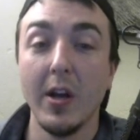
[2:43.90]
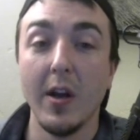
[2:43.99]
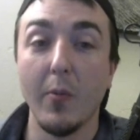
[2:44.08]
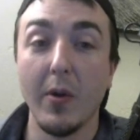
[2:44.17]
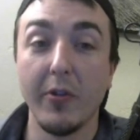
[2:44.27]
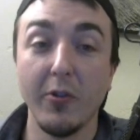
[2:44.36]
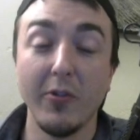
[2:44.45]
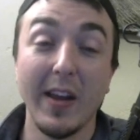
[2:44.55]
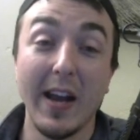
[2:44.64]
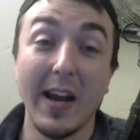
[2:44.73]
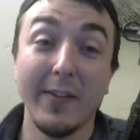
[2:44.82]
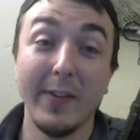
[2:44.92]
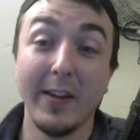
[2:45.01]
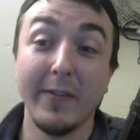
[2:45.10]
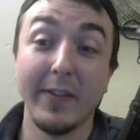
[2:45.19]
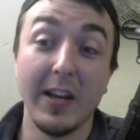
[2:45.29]
As soon as they activate
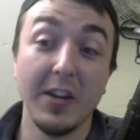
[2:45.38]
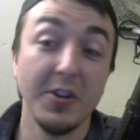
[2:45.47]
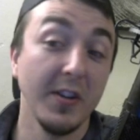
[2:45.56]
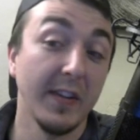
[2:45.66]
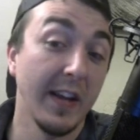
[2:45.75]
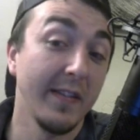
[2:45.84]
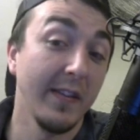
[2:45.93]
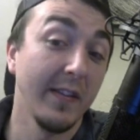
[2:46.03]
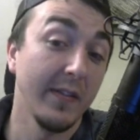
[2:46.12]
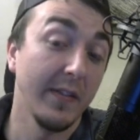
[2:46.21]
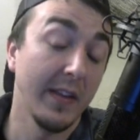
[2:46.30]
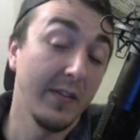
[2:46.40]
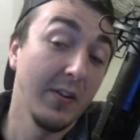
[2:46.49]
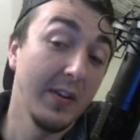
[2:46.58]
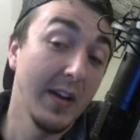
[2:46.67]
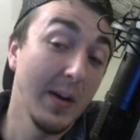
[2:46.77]
Invocation, Lancia, that's a
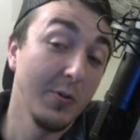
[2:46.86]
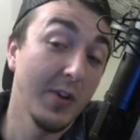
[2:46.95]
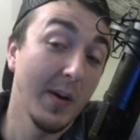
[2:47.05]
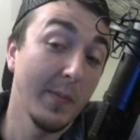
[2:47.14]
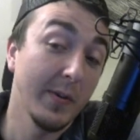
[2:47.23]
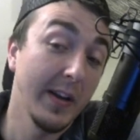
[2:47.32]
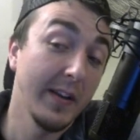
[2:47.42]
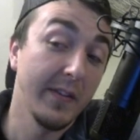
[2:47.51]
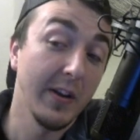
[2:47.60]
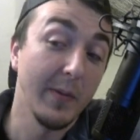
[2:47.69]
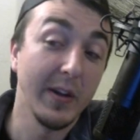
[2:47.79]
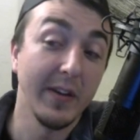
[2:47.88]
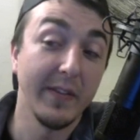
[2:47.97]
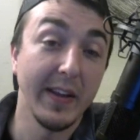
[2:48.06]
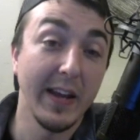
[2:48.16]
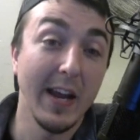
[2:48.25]
good time to drop a Lancia
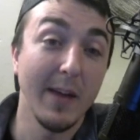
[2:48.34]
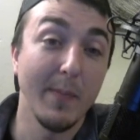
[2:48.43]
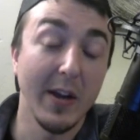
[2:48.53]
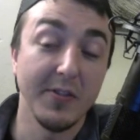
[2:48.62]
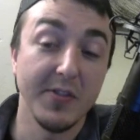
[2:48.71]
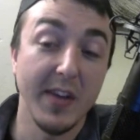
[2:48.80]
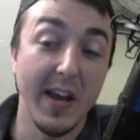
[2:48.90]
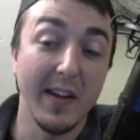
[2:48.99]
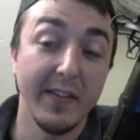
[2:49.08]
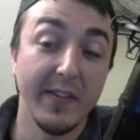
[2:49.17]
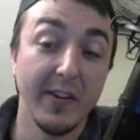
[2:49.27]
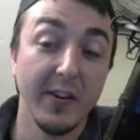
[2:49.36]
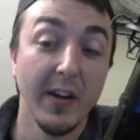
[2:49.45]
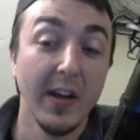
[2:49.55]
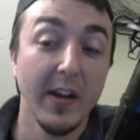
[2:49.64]
because they can't banish the Alistair.